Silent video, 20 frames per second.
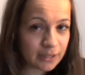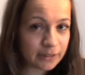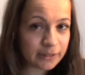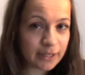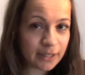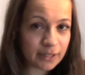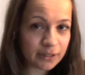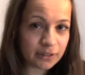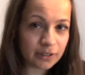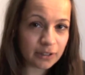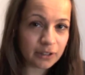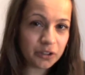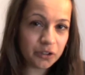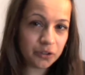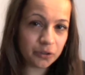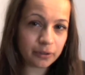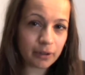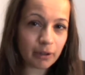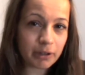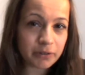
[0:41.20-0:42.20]
then
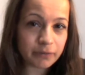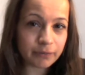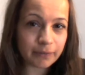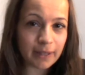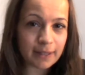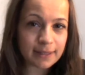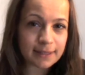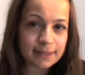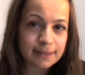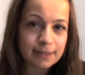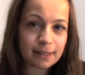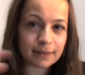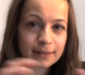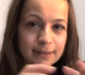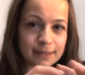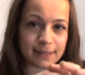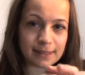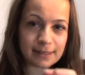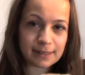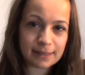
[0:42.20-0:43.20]
you kind of get
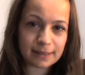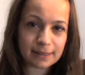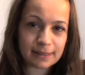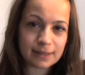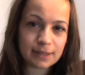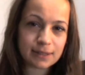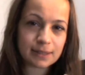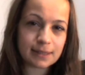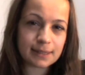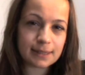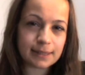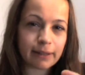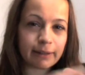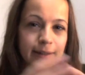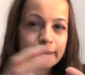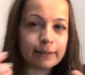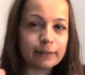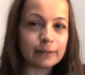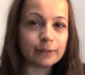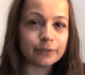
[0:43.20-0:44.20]
sucked into this
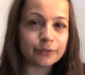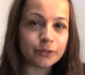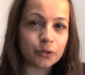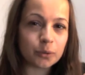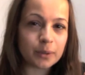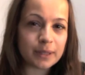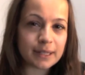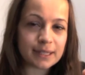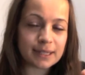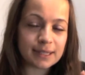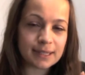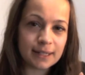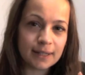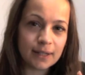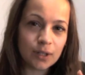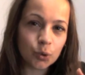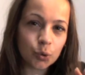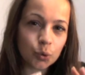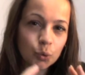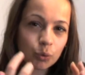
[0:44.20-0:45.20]
cycle of always
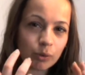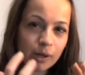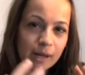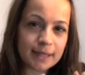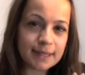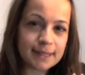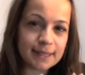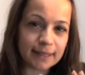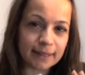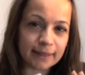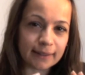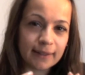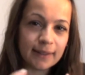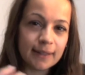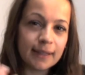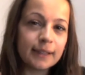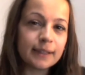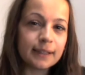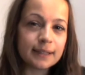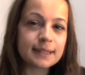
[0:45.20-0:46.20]
creating
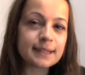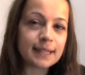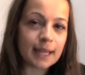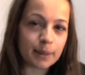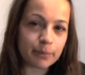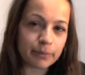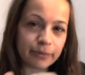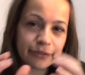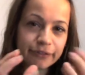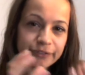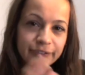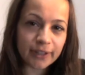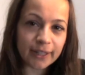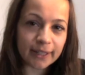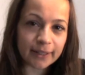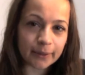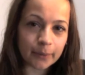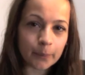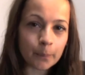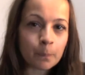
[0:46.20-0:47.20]
the same
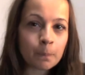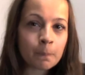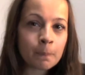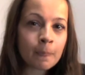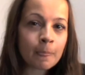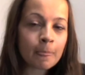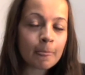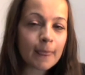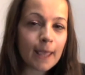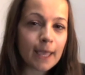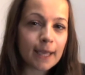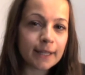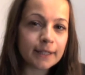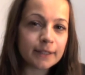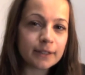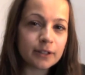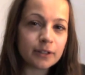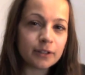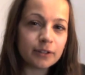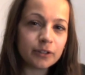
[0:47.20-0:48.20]
thing.
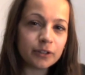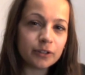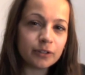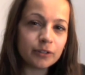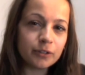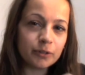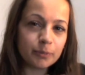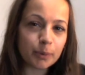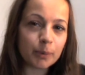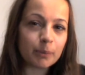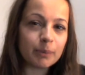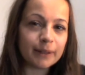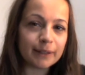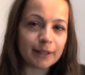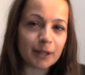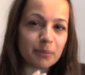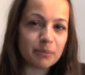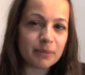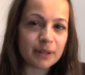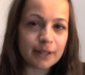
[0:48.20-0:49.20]
And you've probably,
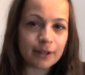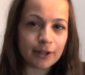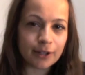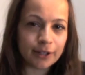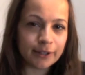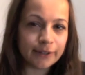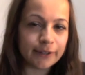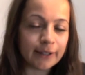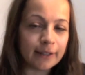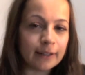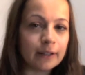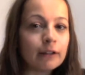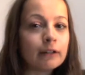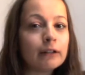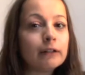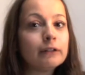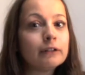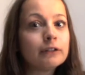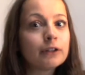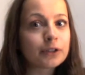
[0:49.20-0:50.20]
like me, heard that a
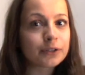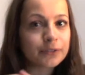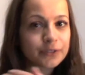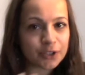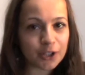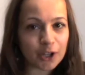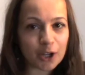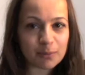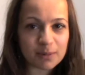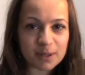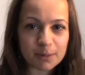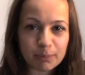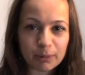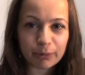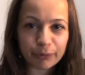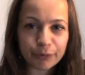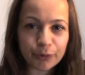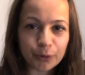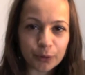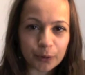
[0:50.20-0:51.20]
lot of times
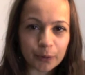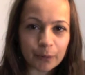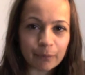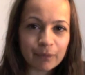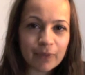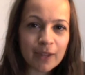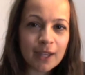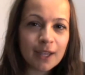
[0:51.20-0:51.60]
before.